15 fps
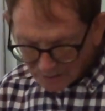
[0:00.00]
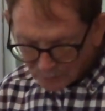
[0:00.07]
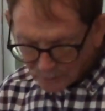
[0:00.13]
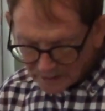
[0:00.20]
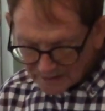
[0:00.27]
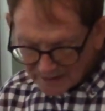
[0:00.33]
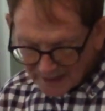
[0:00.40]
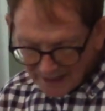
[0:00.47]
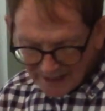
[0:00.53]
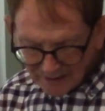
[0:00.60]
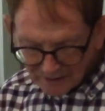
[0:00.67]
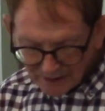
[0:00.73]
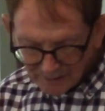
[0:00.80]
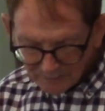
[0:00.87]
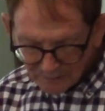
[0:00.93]
Would
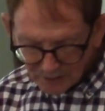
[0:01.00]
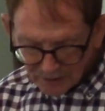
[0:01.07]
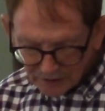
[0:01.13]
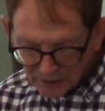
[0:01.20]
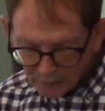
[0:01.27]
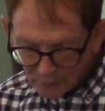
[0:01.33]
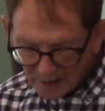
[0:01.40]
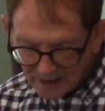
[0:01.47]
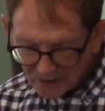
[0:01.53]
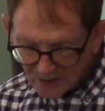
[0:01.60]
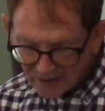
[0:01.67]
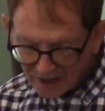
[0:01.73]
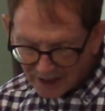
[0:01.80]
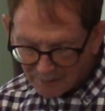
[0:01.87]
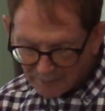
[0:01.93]
take them to their rest
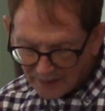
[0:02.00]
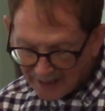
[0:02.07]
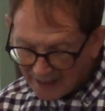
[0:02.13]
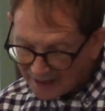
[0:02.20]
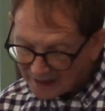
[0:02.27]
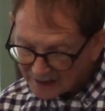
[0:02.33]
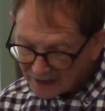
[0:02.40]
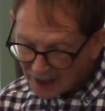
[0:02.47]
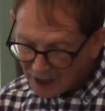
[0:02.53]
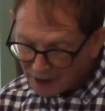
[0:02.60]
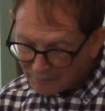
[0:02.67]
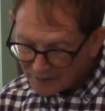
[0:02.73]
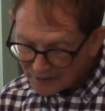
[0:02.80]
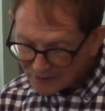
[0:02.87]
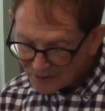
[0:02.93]
stop. Hannah
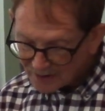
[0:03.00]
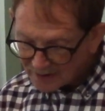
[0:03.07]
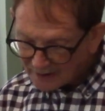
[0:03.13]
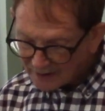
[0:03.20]
Thomas